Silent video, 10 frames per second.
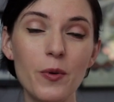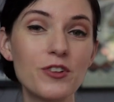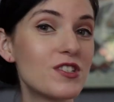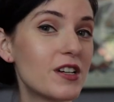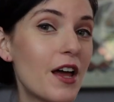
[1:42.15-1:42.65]

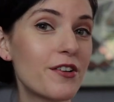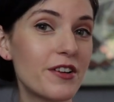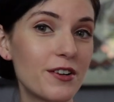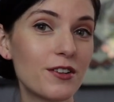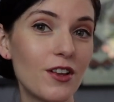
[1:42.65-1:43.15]
which is another
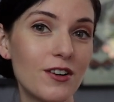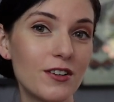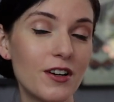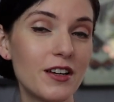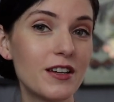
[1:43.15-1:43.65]

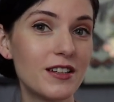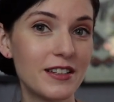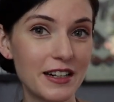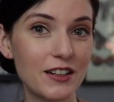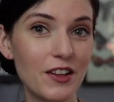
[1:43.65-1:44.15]
year-long
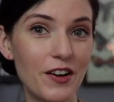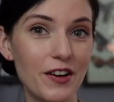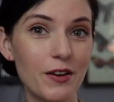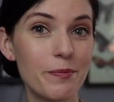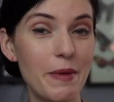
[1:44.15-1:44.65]

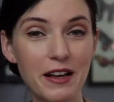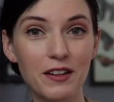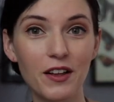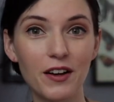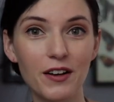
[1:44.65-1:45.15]
knit-along,
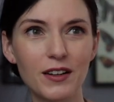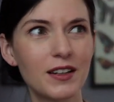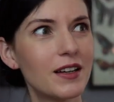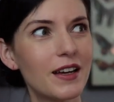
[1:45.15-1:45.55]
make-along